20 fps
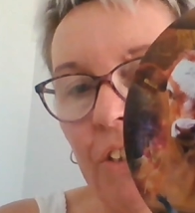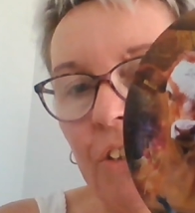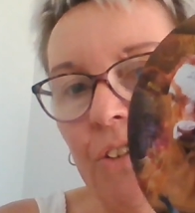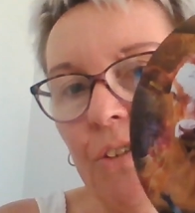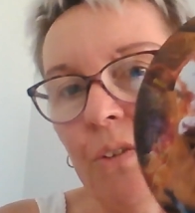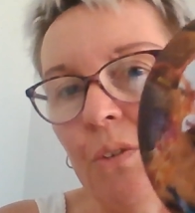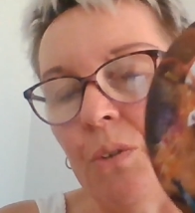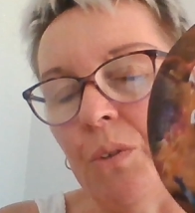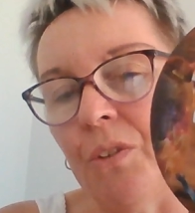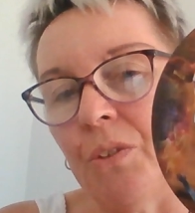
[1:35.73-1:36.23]
to do
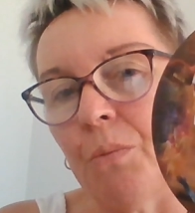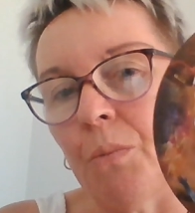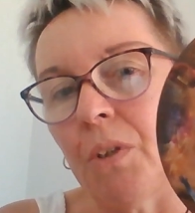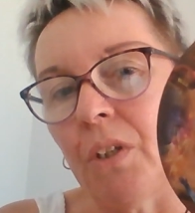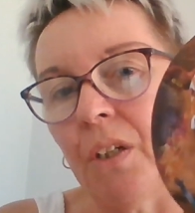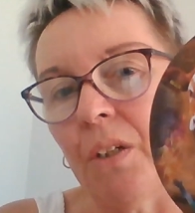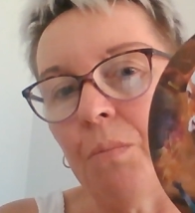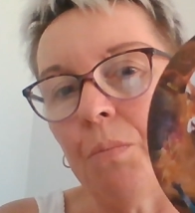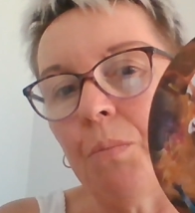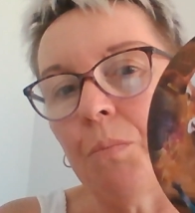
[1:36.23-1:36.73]
is when
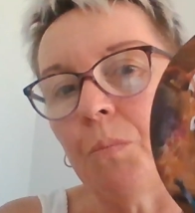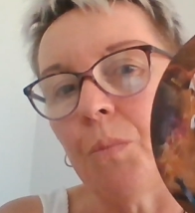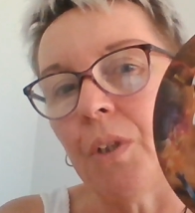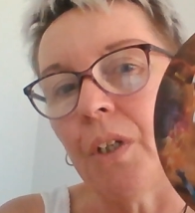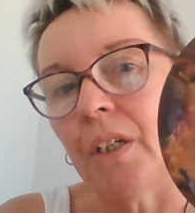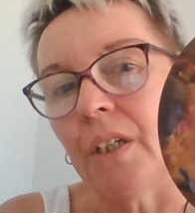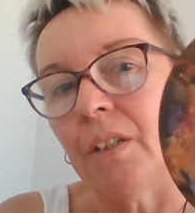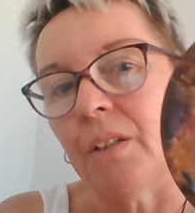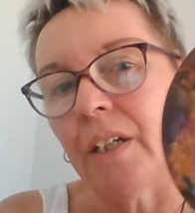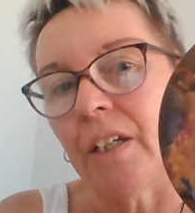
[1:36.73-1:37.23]
I
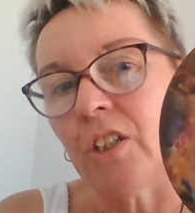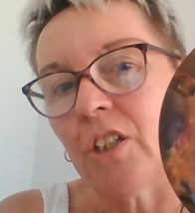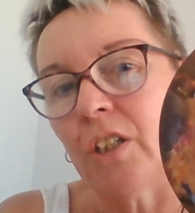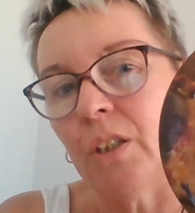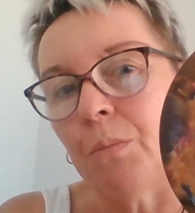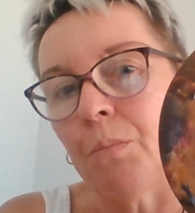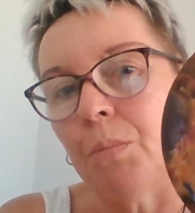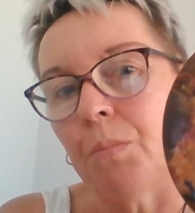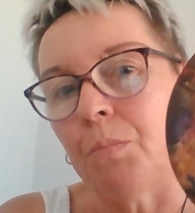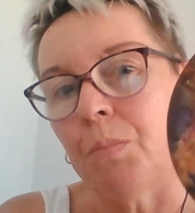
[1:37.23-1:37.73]

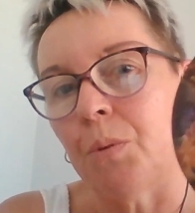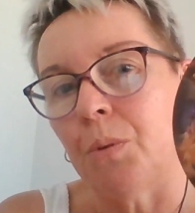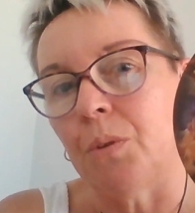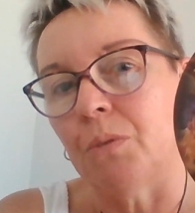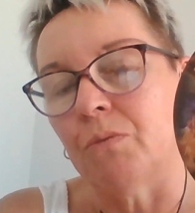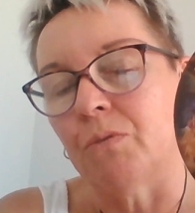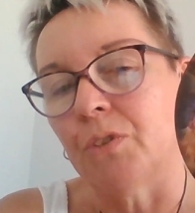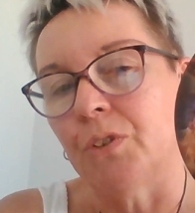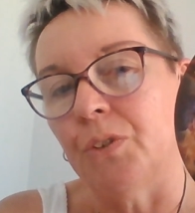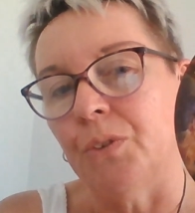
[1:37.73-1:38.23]
actually pull
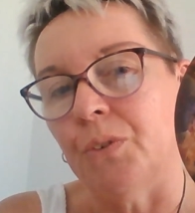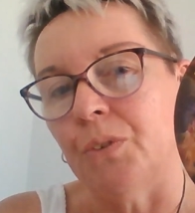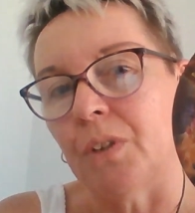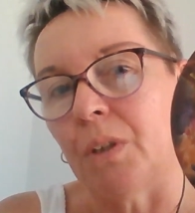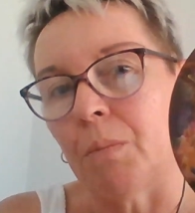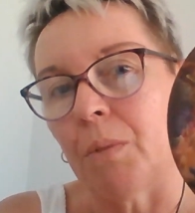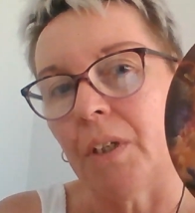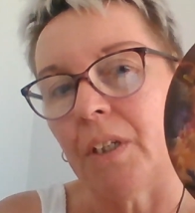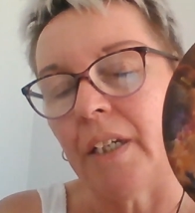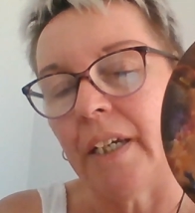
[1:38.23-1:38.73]
a rune,
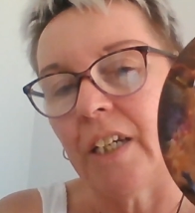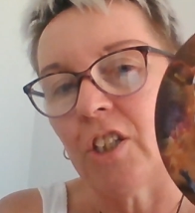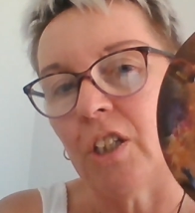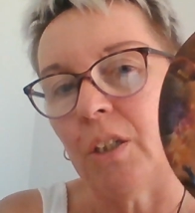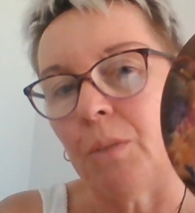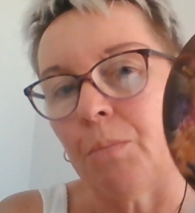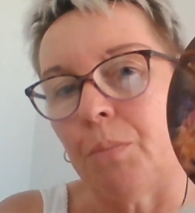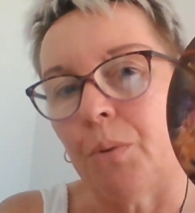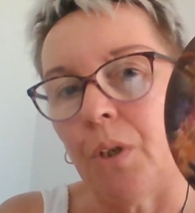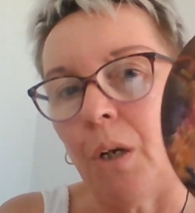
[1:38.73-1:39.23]
I'm going to
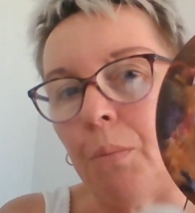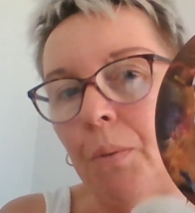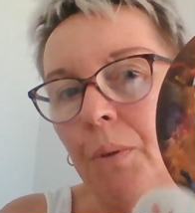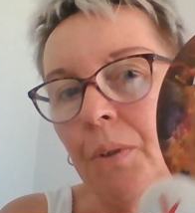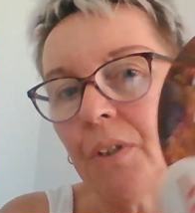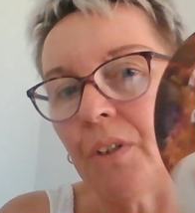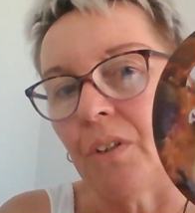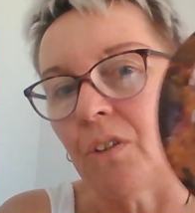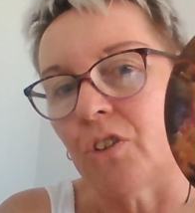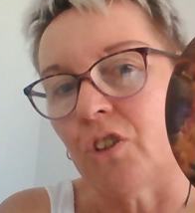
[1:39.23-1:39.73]
actually prop
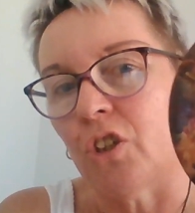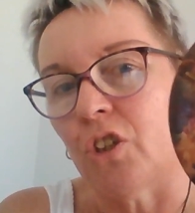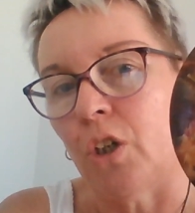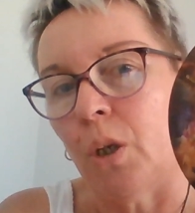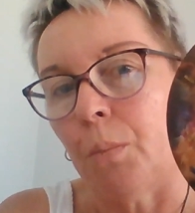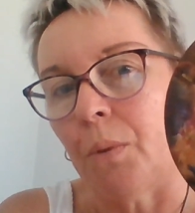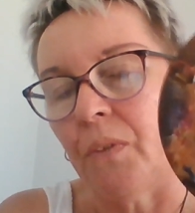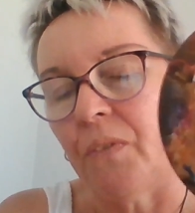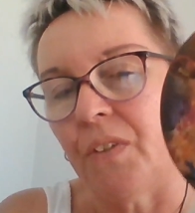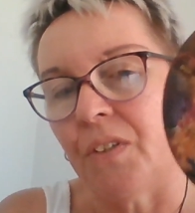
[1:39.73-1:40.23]
it on
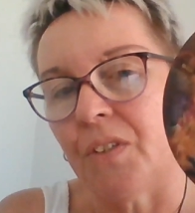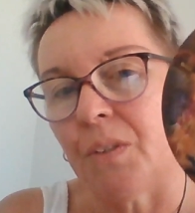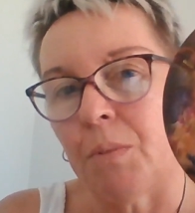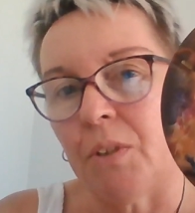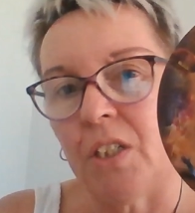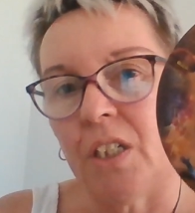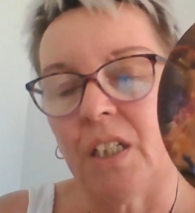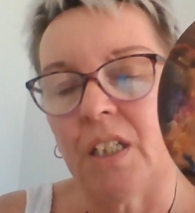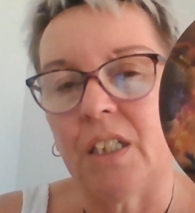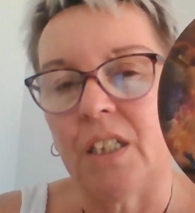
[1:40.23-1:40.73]
top of this
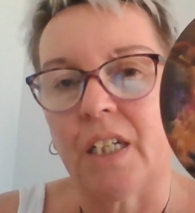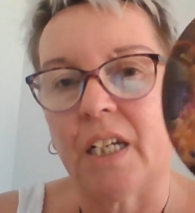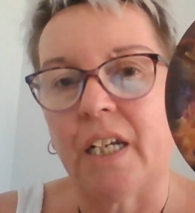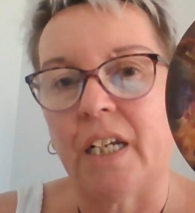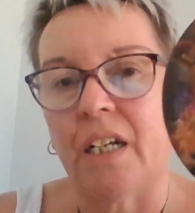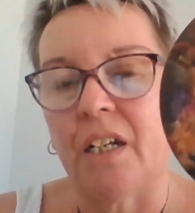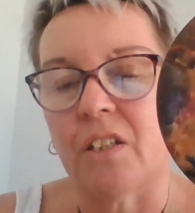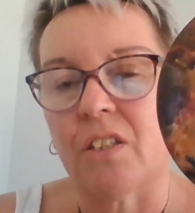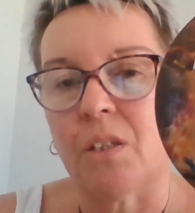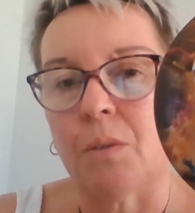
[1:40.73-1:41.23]
particular
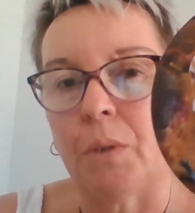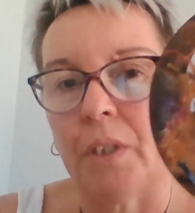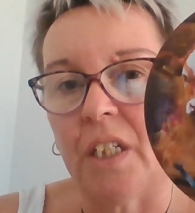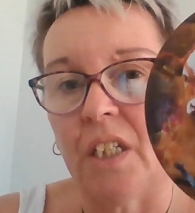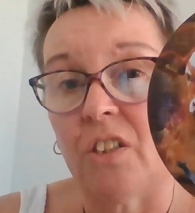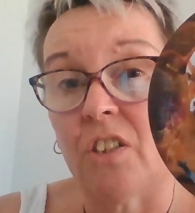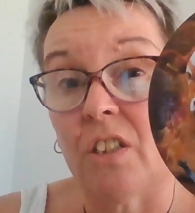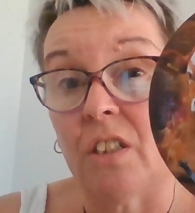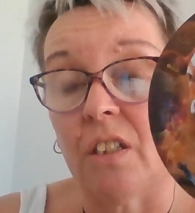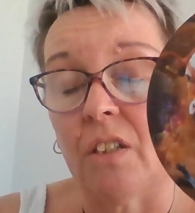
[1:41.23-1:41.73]
card so I
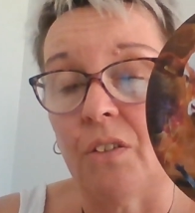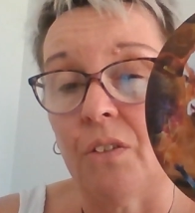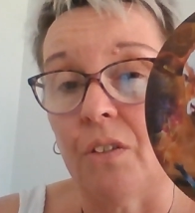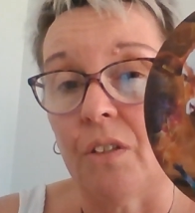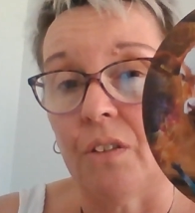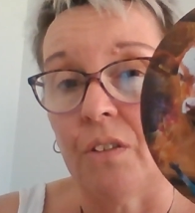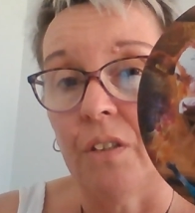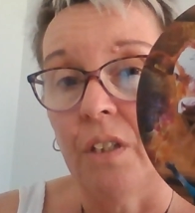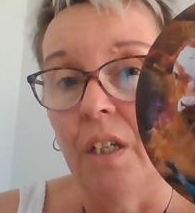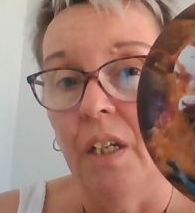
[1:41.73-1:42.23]
get to know
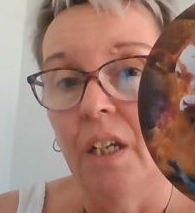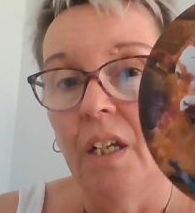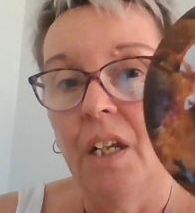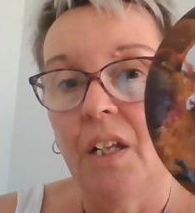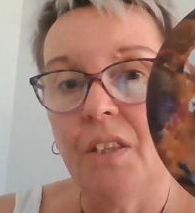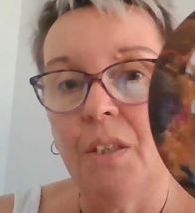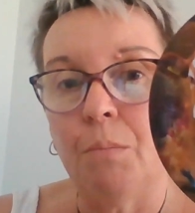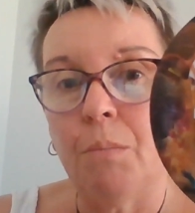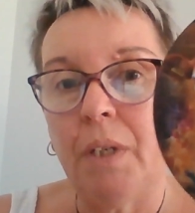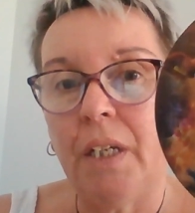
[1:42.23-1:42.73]
the
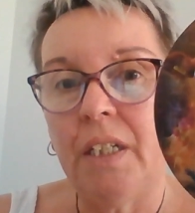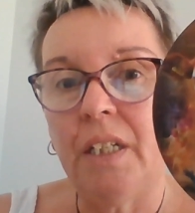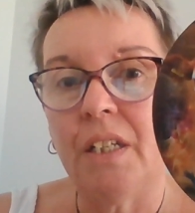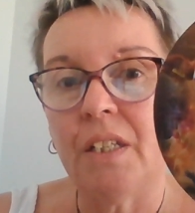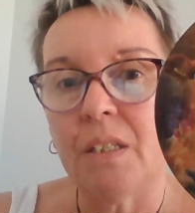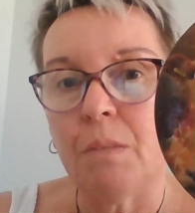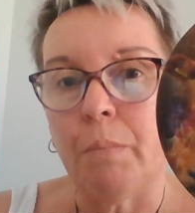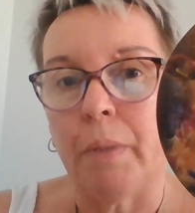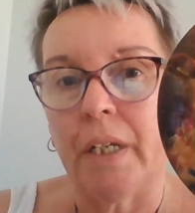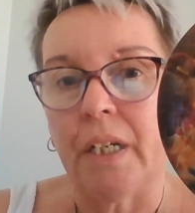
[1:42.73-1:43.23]

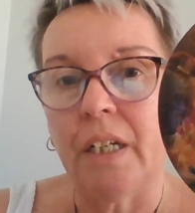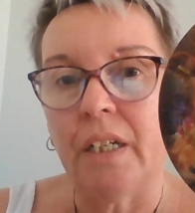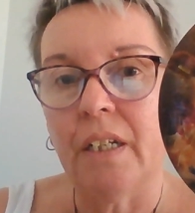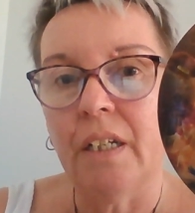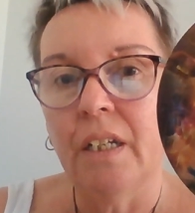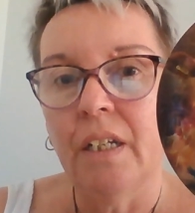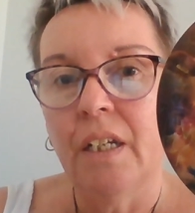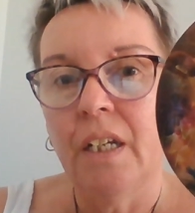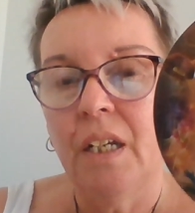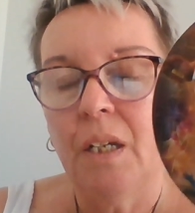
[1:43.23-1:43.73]
meanings better,
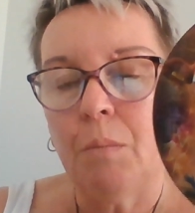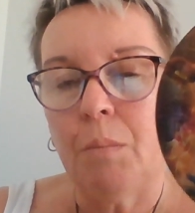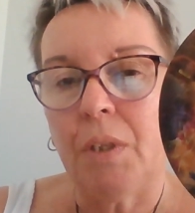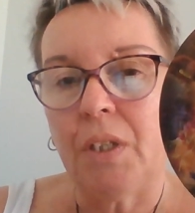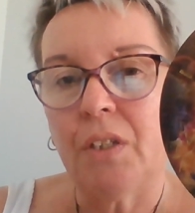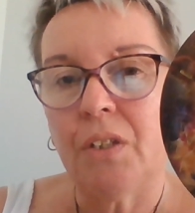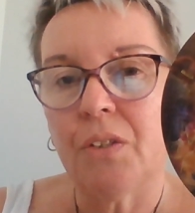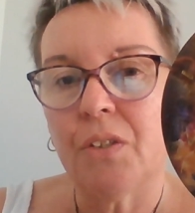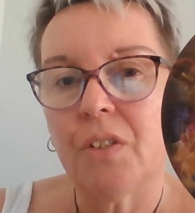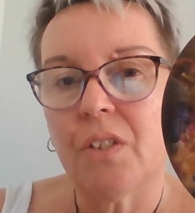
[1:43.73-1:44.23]

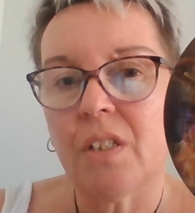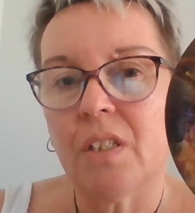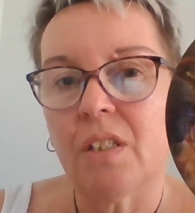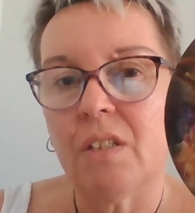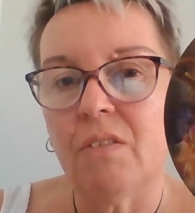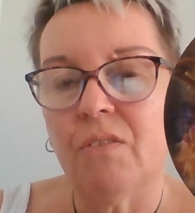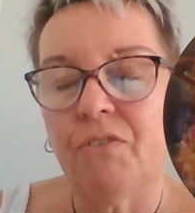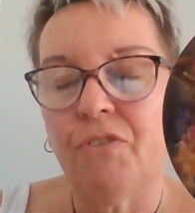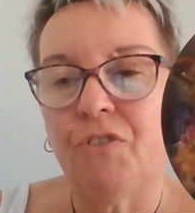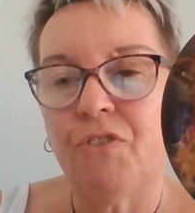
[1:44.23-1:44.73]
because
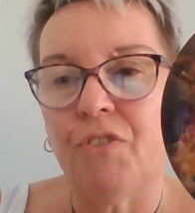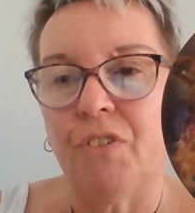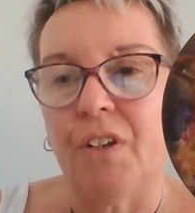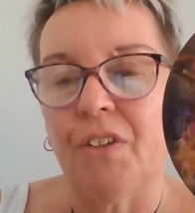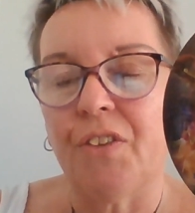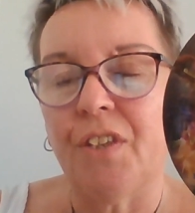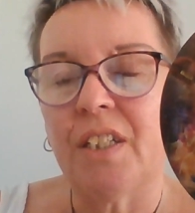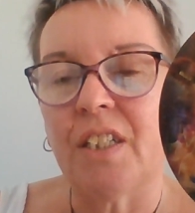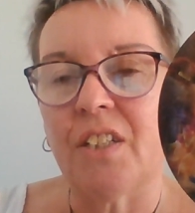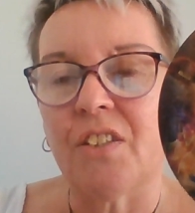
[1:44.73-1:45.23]
I
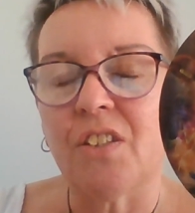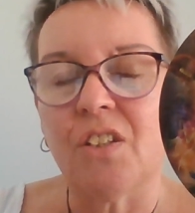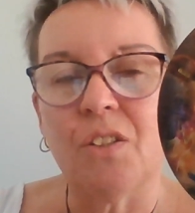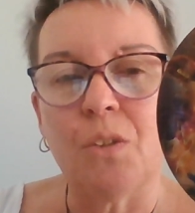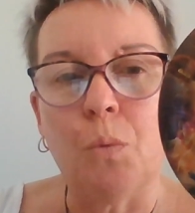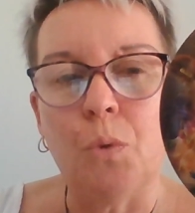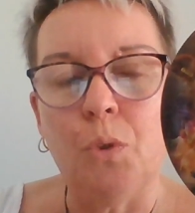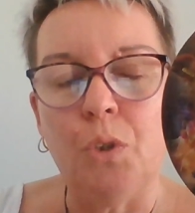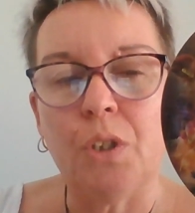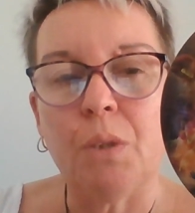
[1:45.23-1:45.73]
think that's going
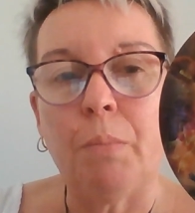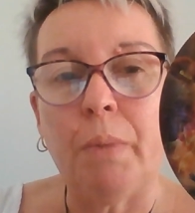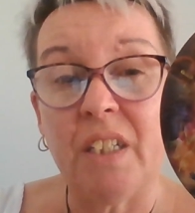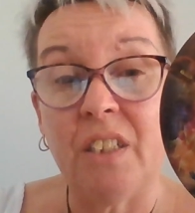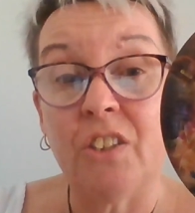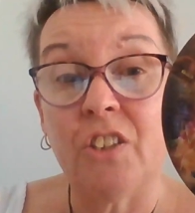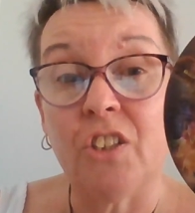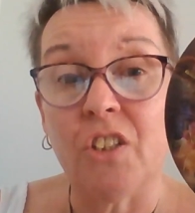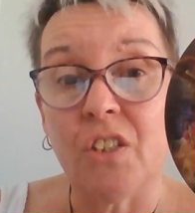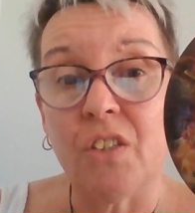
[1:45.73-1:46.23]
to work
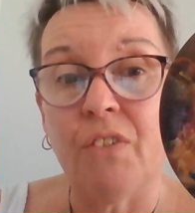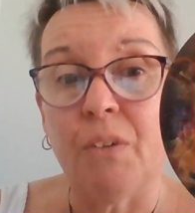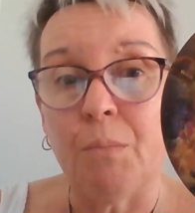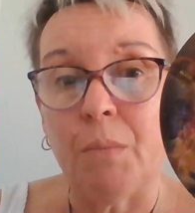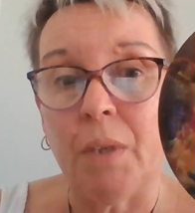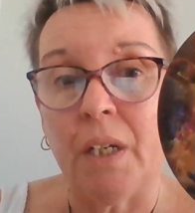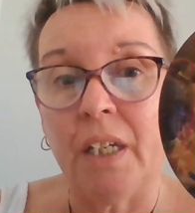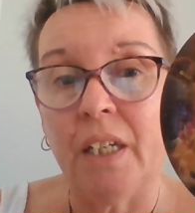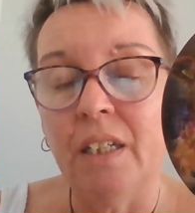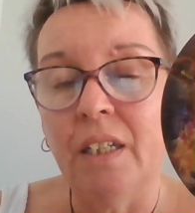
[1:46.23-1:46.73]
better just for
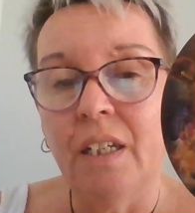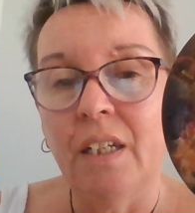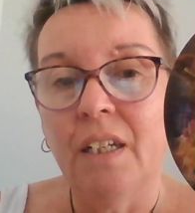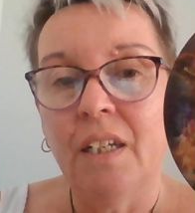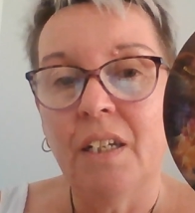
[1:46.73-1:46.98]
me.